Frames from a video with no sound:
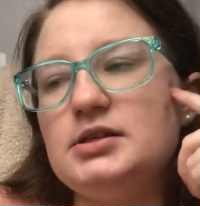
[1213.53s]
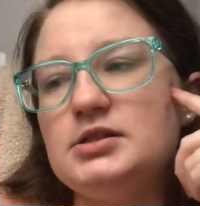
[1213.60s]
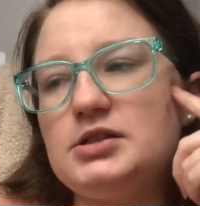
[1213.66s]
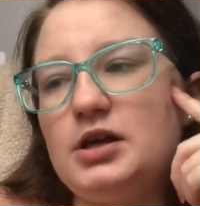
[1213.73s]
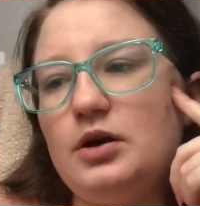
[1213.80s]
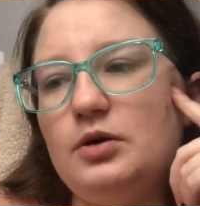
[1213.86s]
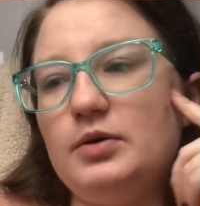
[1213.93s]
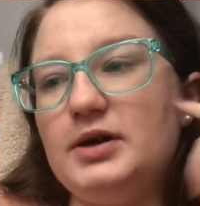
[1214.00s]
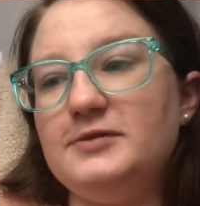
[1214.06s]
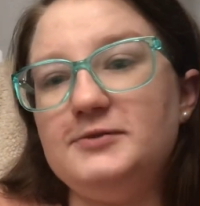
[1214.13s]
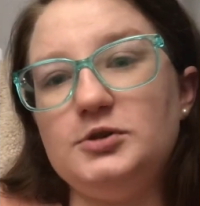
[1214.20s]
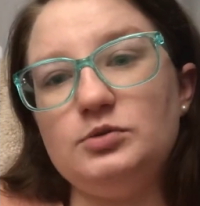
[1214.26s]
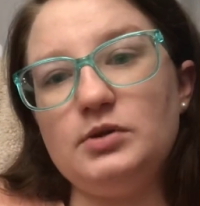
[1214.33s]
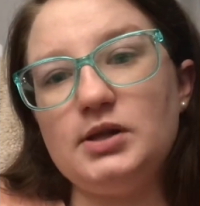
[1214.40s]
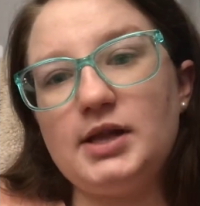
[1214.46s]
So if
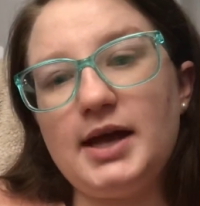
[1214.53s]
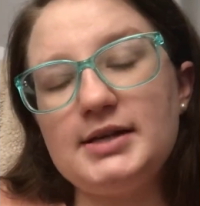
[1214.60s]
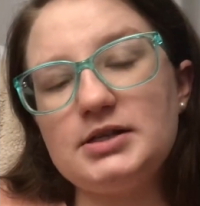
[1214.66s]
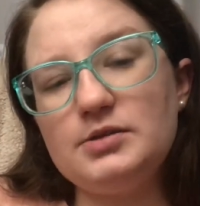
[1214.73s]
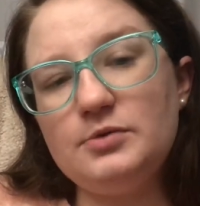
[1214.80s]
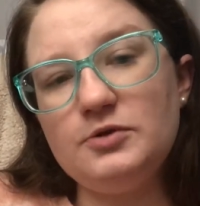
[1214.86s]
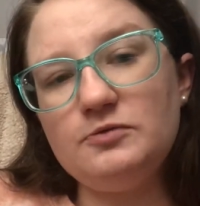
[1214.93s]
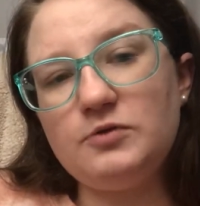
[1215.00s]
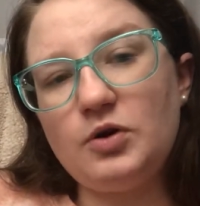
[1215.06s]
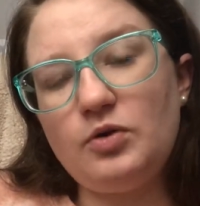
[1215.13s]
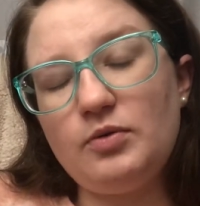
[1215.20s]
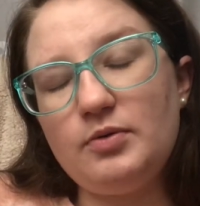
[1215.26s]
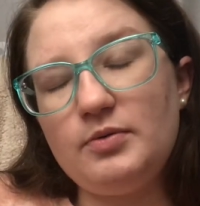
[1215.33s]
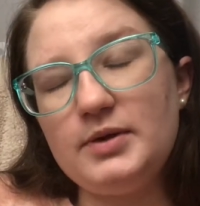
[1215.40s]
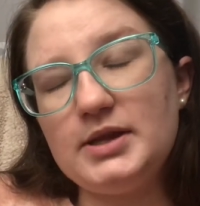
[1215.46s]
you would like to move
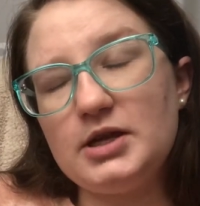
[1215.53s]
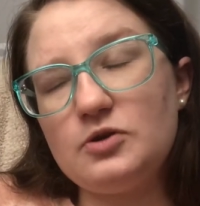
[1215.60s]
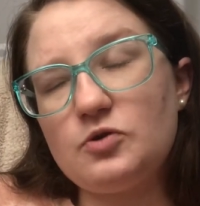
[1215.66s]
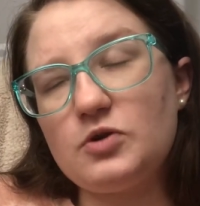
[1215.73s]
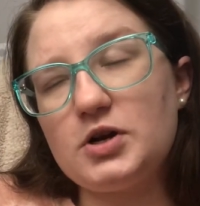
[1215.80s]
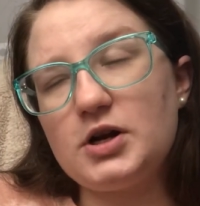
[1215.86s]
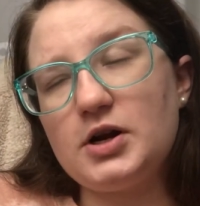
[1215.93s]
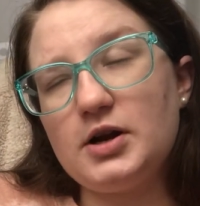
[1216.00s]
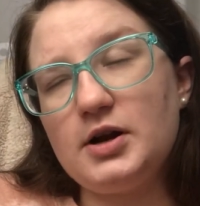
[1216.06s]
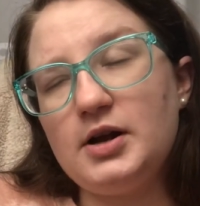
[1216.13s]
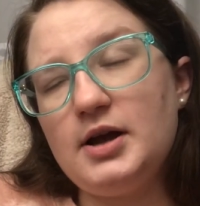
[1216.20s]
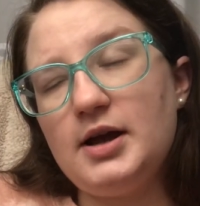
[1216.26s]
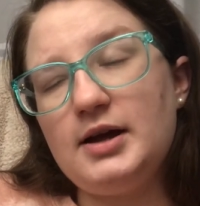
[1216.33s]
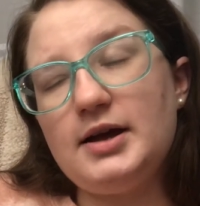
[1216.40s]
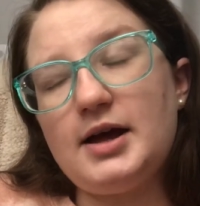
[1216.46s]
forward with an order,
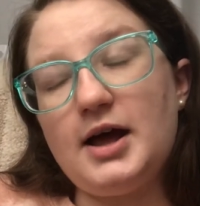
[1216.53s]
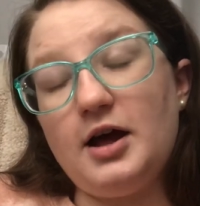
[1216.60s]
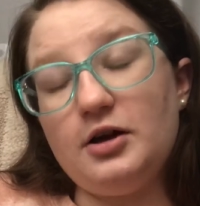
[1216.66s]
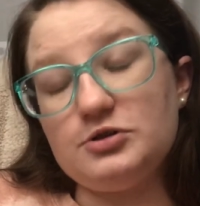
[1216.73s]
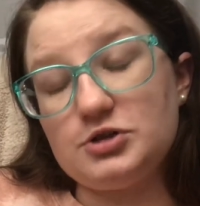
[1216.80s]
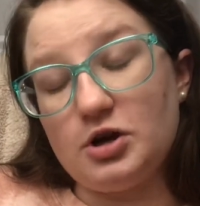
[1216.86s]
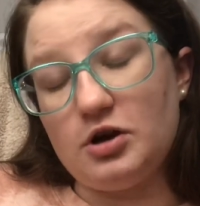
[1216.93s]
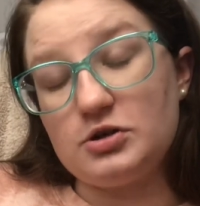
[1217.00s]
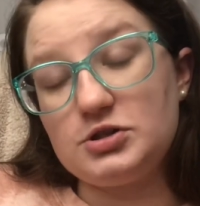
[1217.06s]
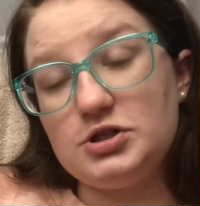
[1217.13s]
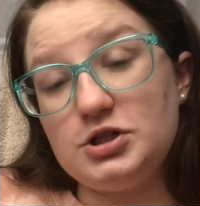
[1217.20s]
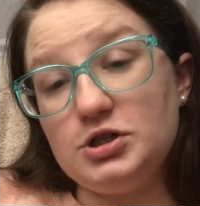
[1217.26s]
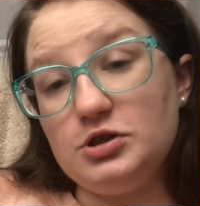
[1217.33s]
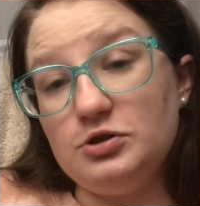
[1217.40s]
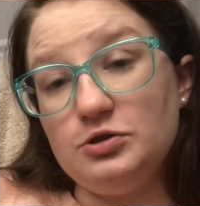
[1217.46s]
I'll talk
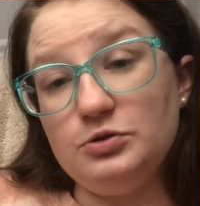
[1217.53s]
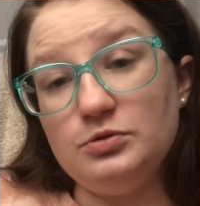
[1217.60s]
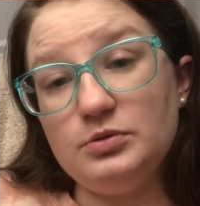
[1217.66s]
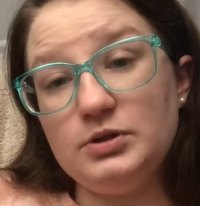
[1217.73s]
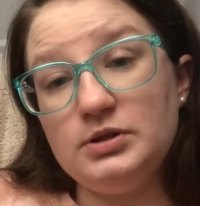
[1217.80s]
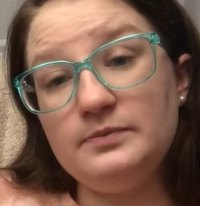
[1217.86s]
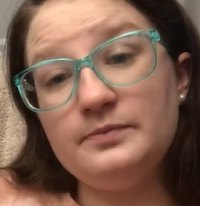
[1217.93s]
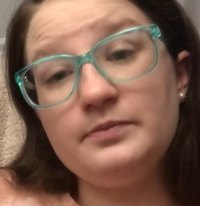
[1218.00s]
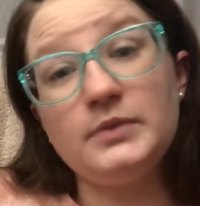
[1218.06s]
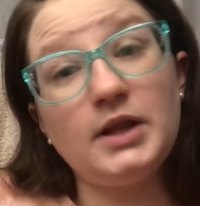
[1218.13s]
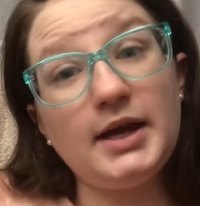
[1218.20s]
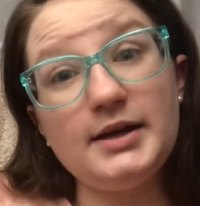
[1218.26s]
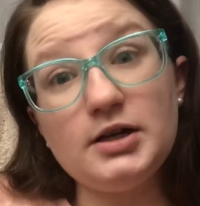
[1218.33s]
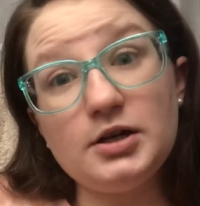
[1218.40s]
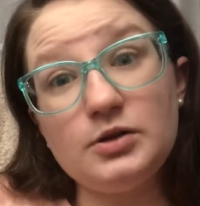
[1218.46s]
to you
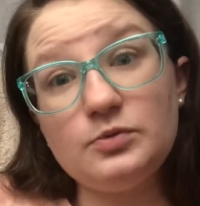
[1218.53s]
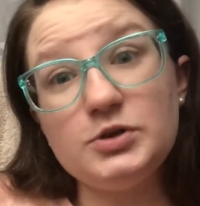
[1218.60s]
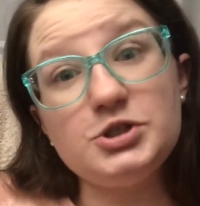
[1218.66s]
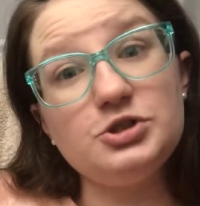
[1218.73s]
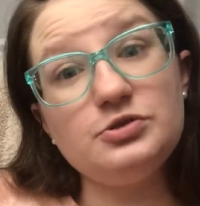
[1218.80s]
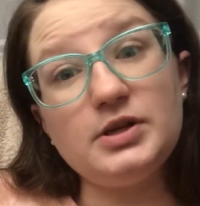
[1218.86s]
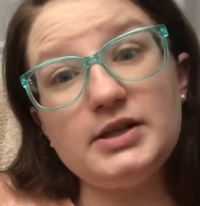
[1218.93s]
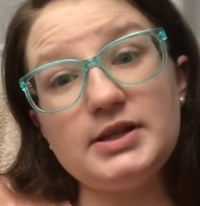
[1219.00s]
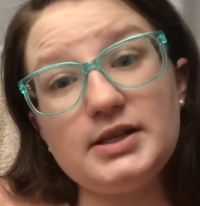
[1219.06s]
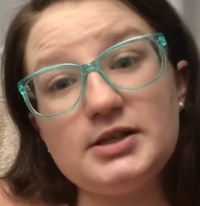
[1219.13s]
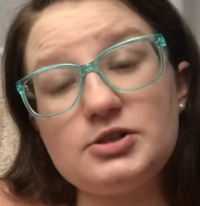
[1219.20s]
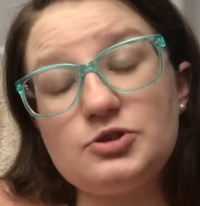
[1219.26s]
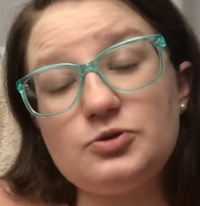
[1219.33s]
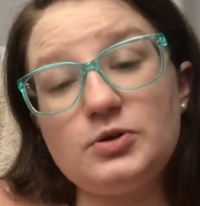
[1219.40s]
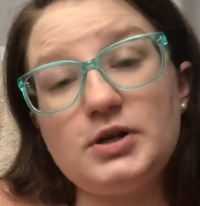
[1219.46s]
later once you get
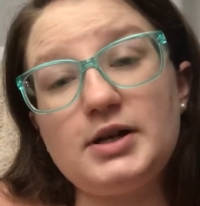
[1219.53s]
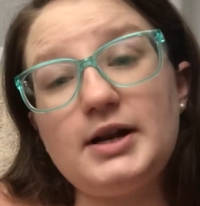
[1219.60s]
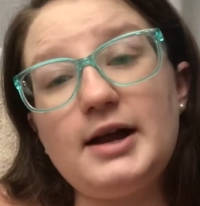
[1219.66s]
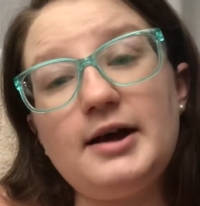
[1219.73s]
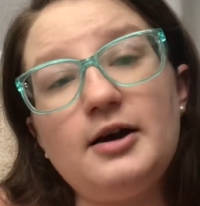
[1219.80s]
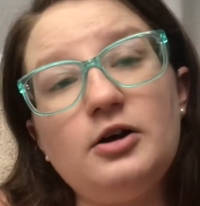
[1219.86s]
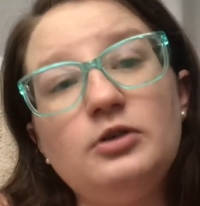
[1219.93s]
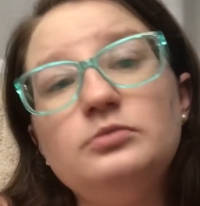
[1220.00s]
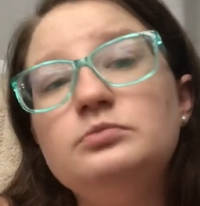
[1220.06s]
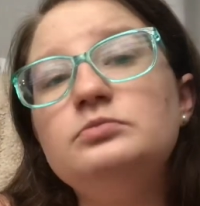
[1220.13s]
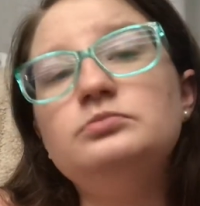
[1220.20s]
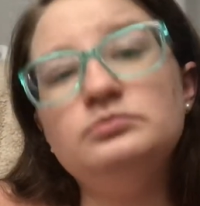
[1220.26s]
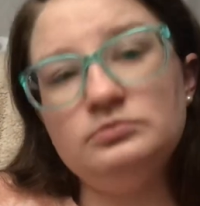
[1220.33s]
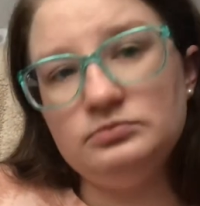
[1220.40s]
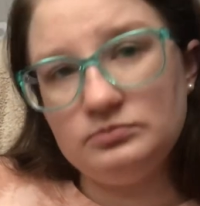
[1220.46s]
things sorted out,
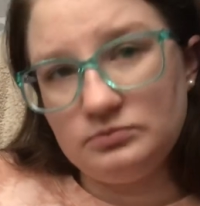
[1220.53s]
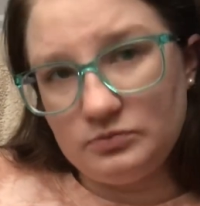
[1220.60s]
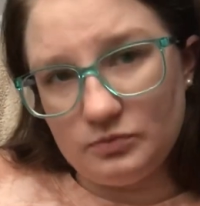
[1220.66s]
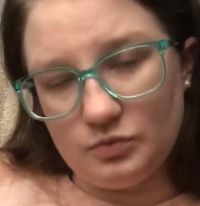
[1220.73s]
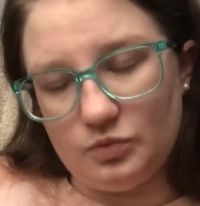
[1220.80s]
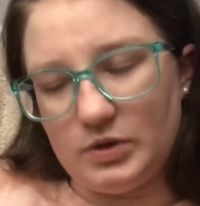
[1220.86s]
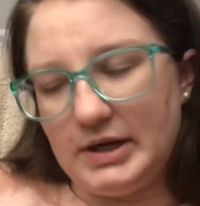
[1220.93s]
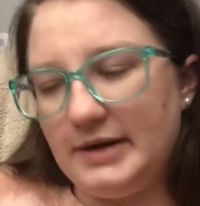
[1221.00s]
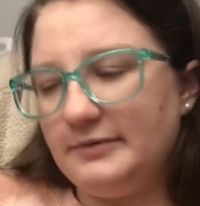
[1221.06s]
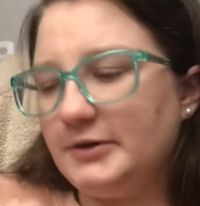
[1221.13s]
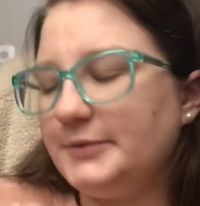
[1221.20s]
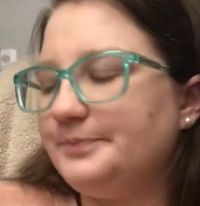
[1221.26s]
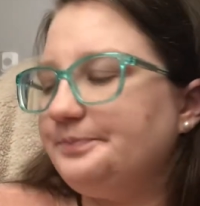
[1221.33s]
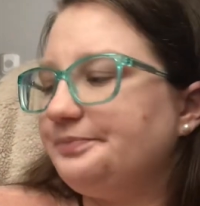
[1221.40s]
whatever.